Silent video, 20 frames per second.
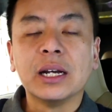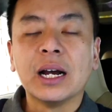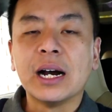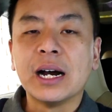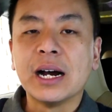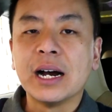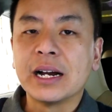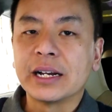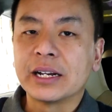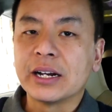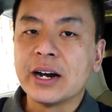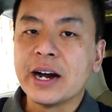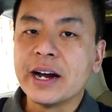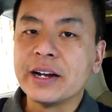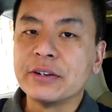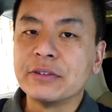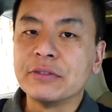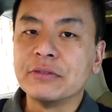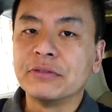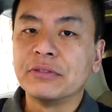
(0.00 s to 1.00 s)
are
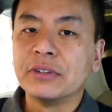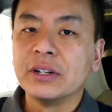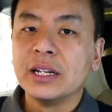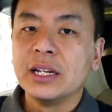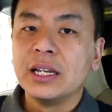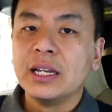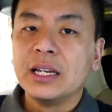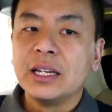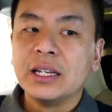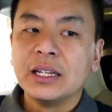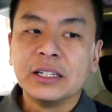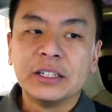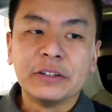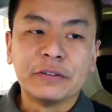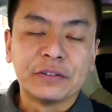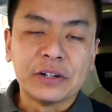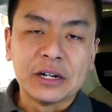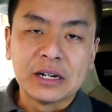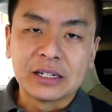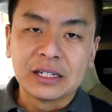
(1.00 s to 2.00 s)
kind of
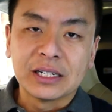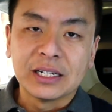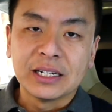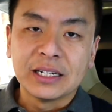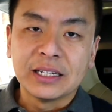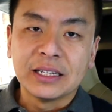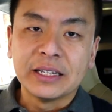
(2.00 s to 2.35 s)
defunct.